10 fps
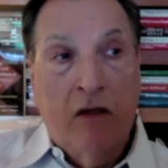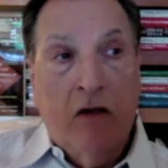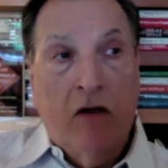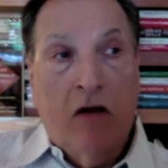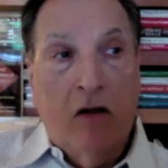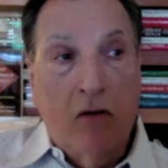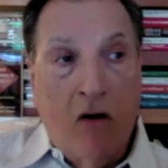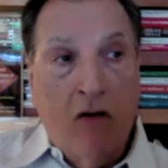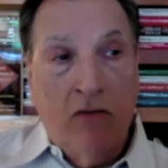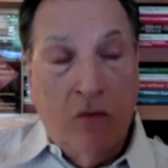
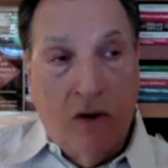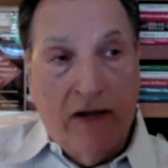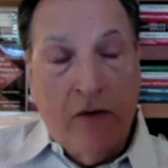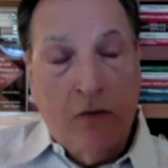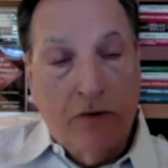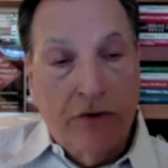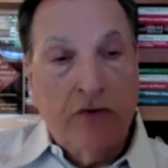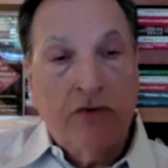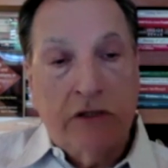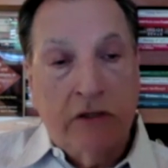along the way, were
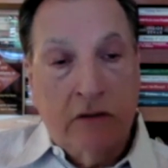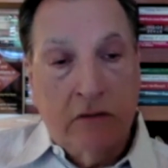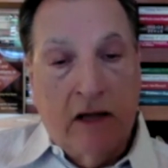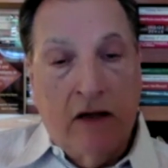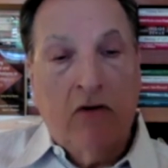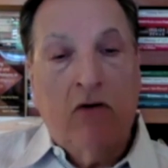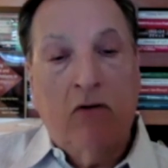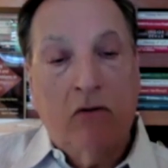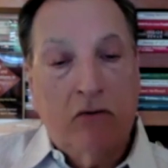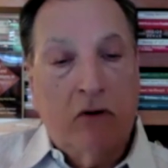using
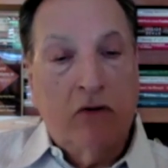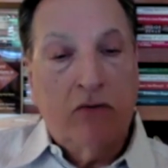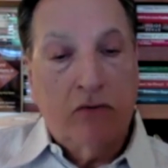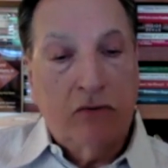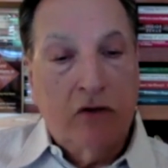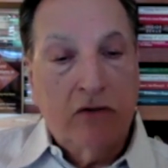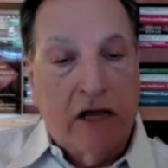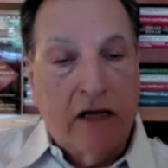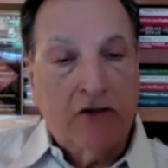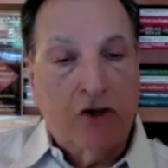alcohol or other drugs
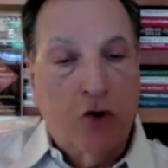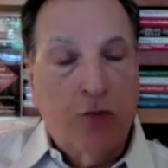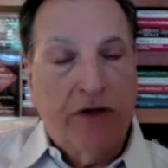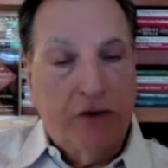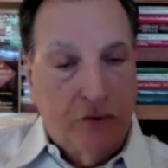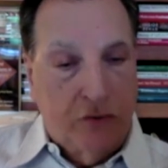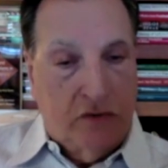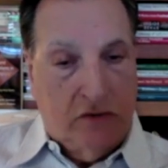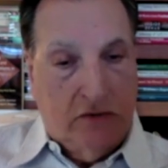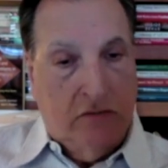as coping
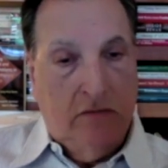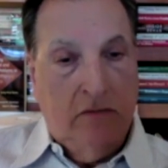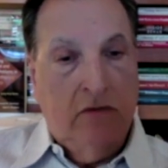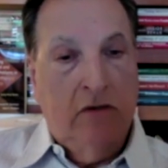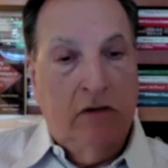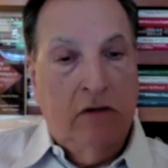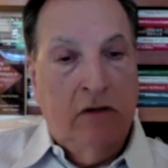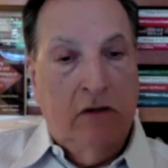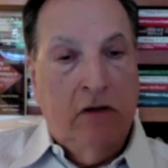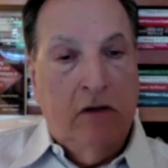tools.
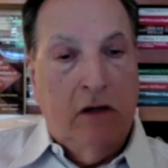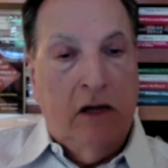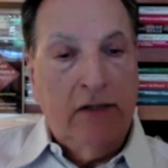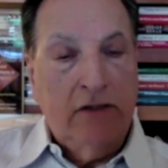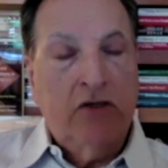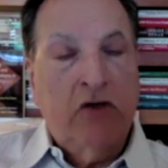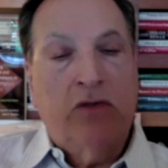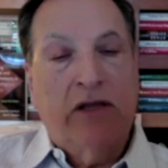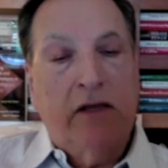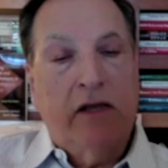And so
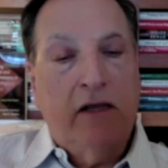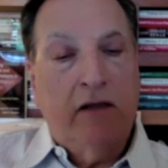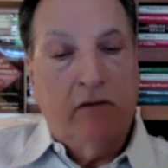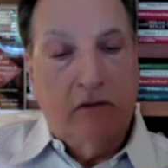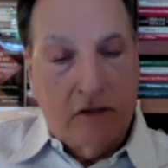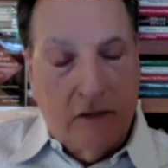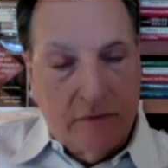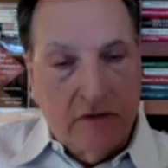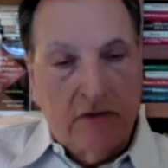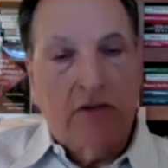the
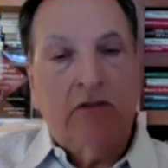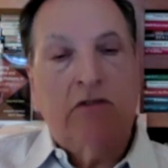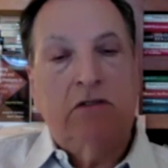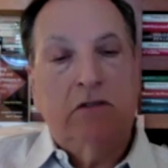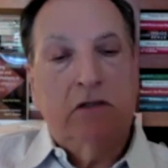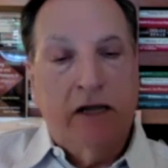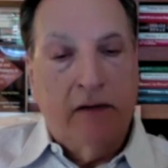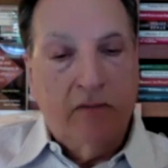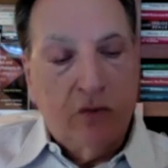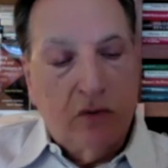substances
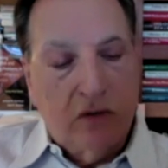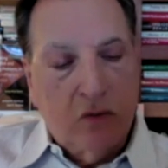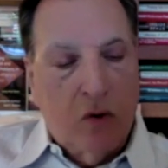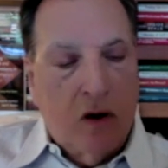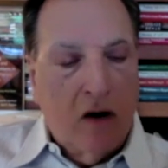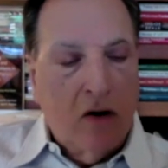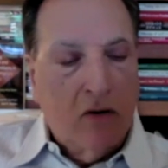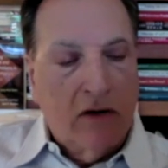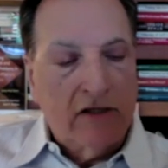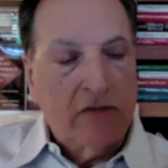came to acquire
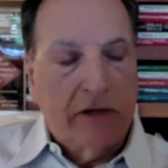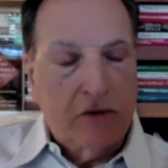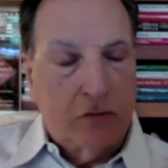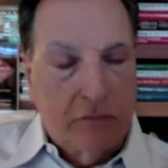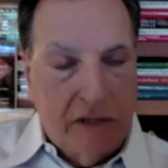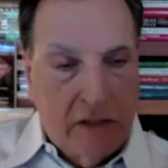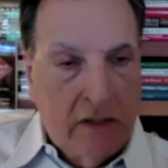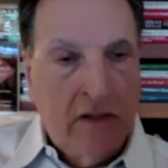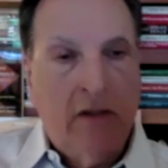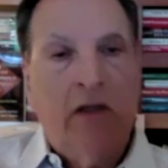a special
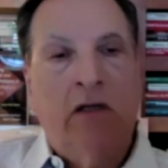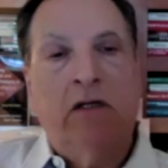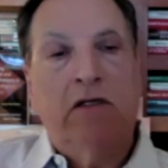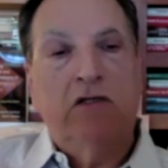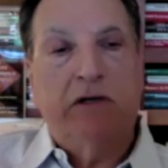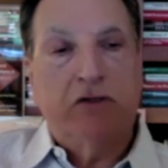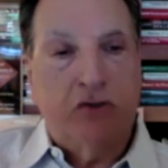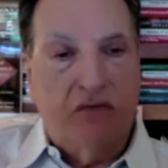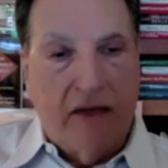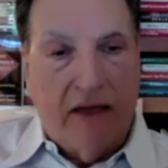meaning and a
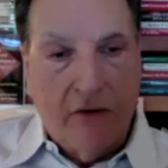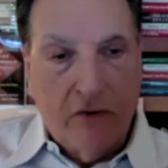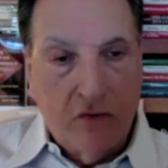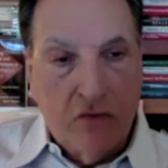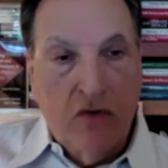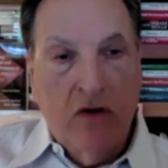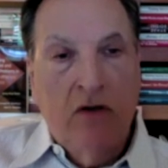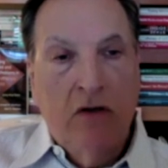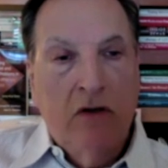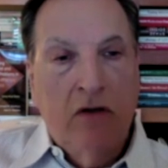special value,
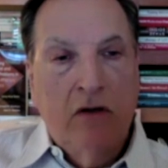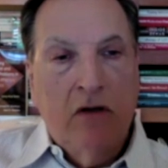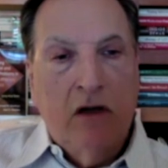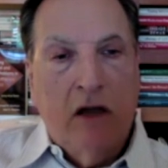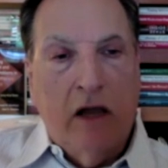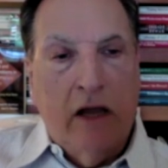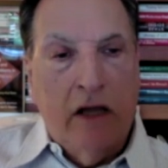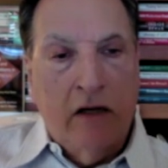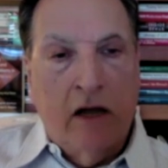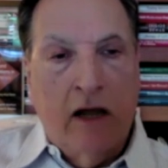and